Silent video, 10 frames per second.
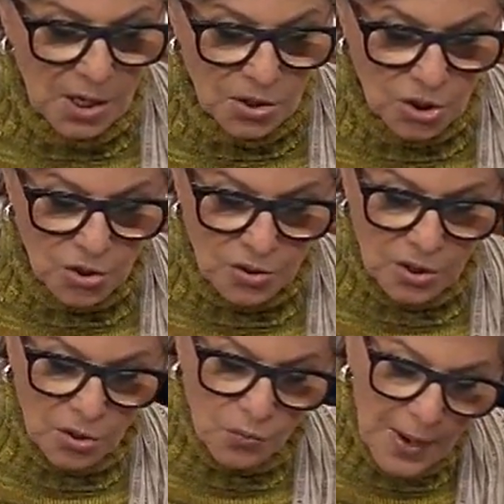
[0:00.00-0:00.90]
such as
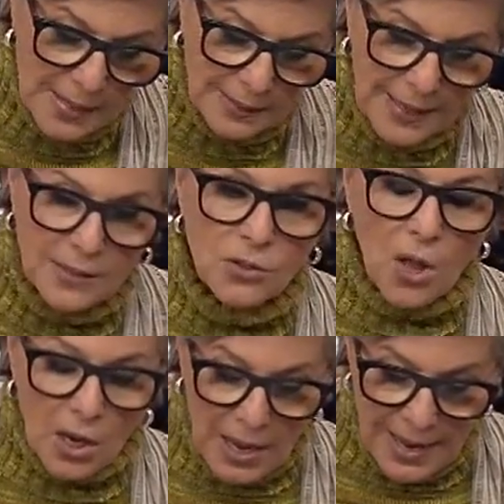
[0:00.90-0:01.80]
the Great Lakes,
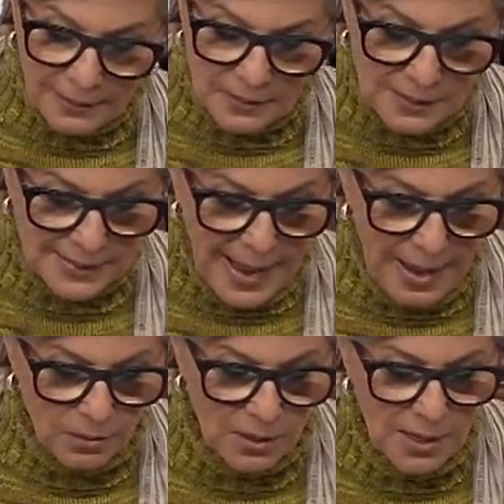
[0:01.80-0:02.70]
Long Island Sound,